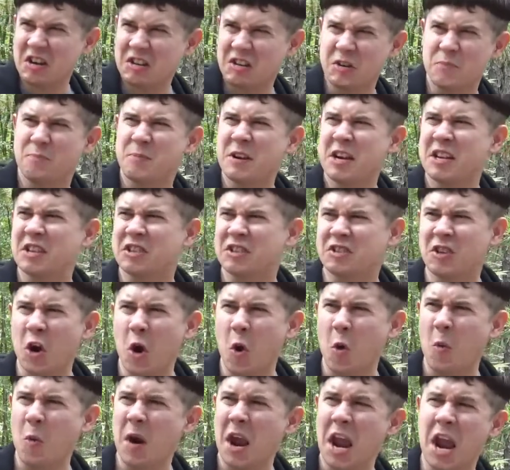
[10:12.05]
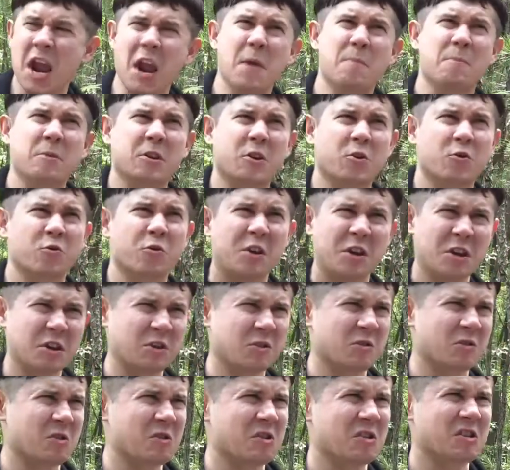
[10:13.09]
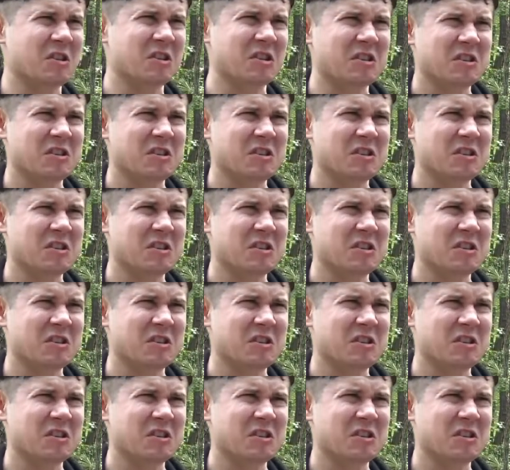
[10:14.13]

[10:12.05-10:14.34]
to be so hypocritical.